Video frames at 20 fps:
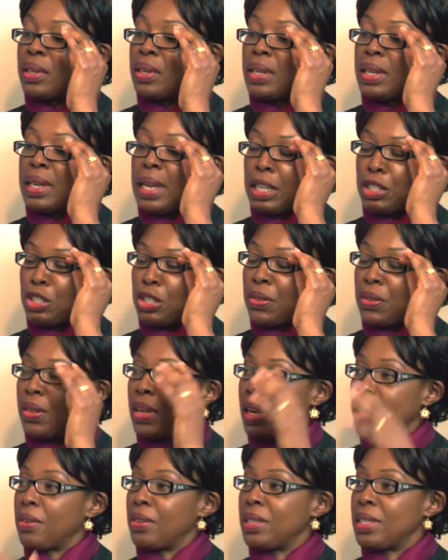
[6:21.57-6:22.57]
the connection
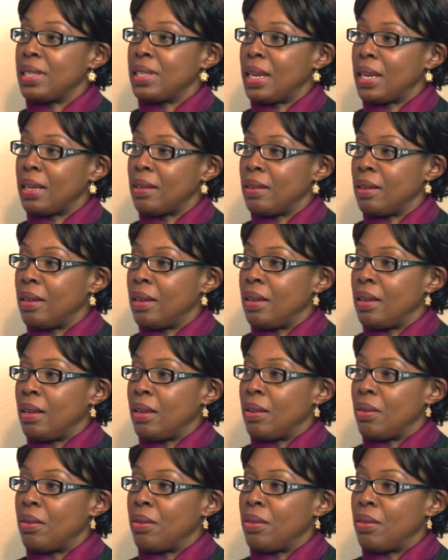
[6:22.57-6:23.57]
there is that
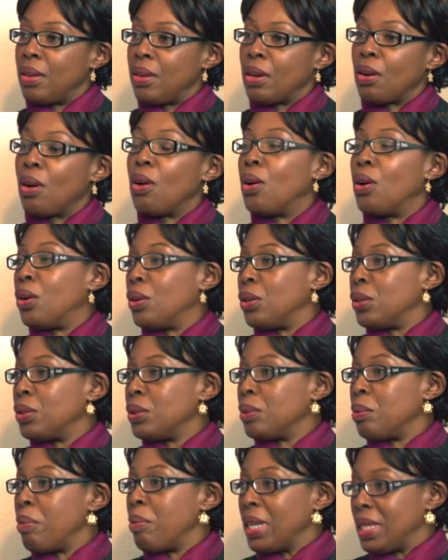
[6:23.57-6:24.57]
they're
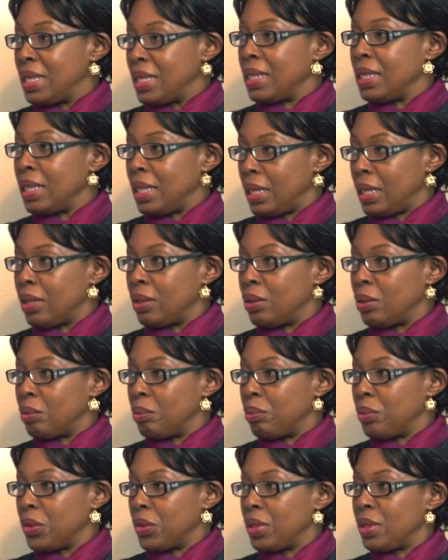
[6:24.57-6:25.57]
all mentally ill.
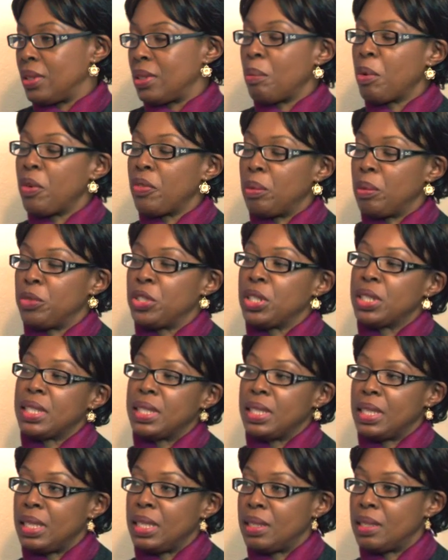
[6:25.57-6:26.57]
Some of them
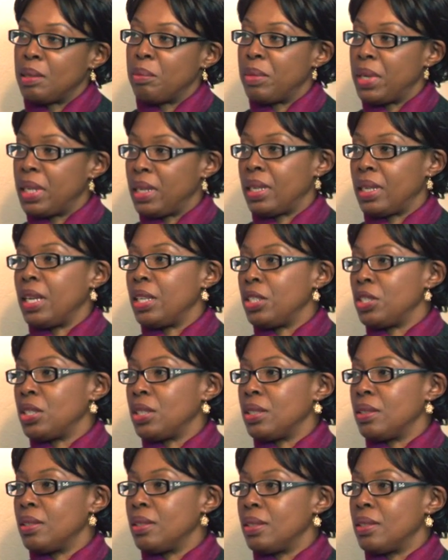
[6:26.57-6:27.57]
just need some
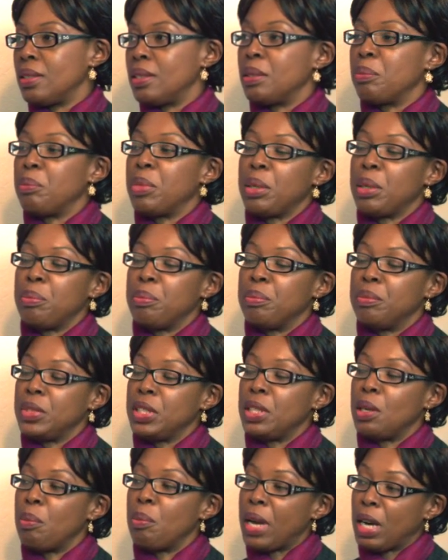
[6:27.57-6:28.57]
medication to be,
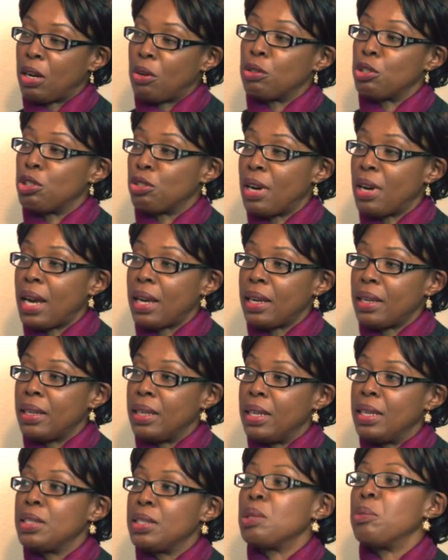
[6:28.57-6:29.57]
back on track,
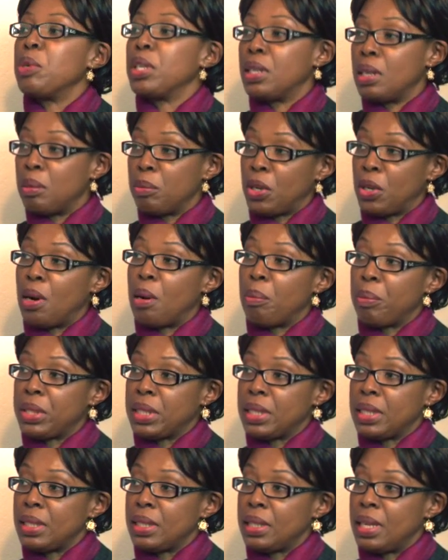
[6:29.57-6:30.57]
to become
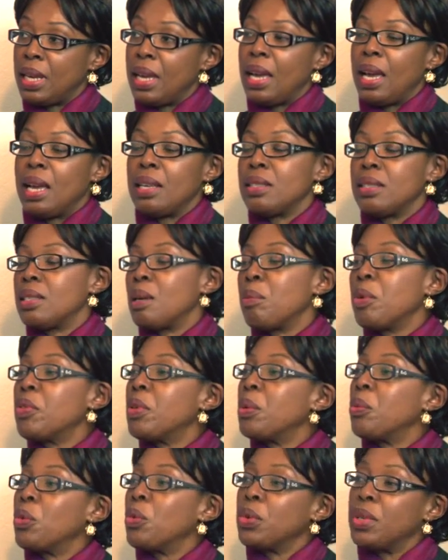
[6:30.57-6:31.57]
competent. And some
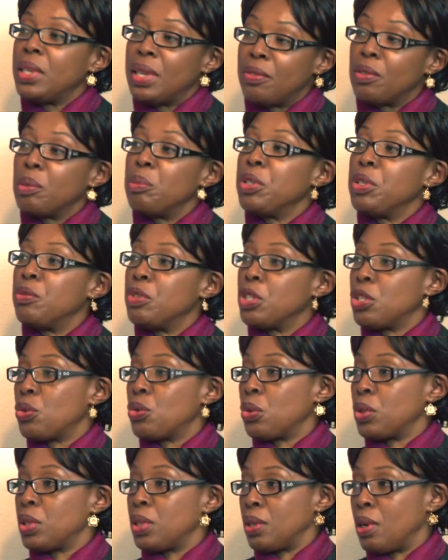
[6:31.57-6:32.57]
of them will never be
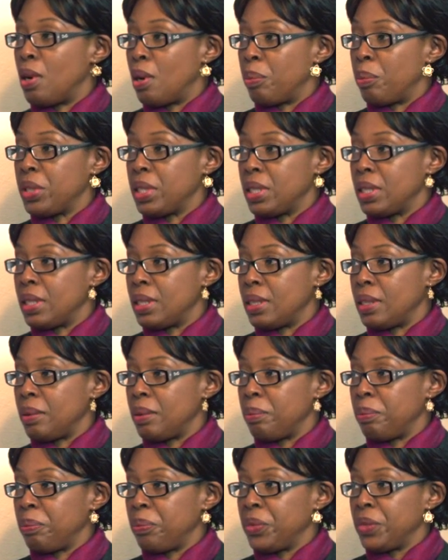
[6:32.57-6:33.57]
restored to competency.
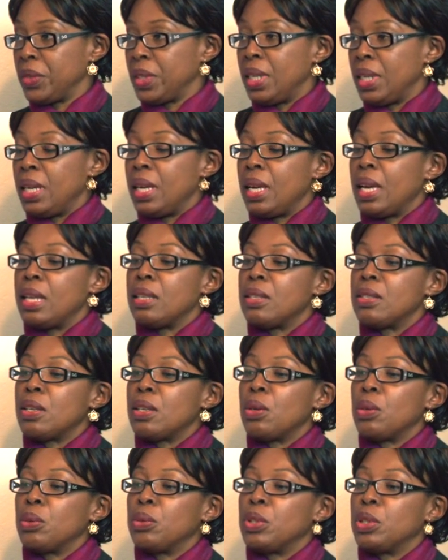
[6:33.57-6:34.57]
And
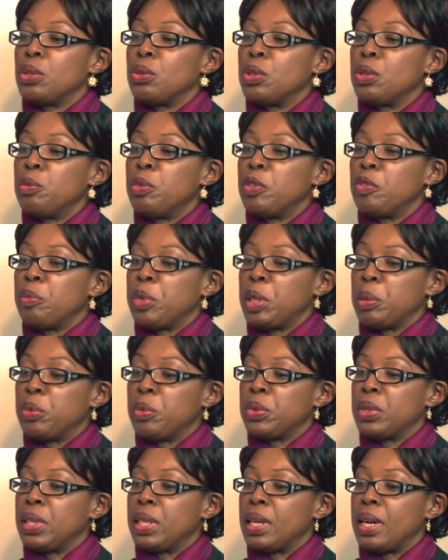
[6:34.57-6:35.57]
so the group of
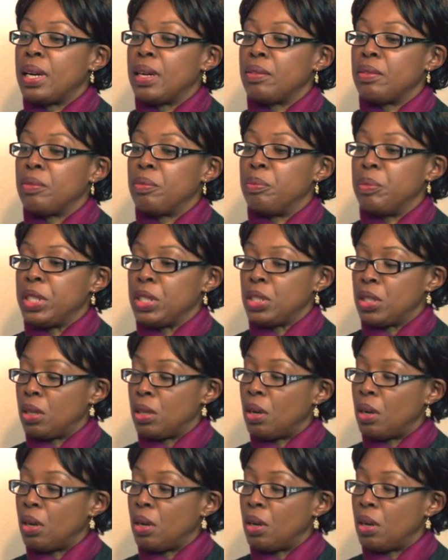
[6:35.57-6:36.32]
people that I've been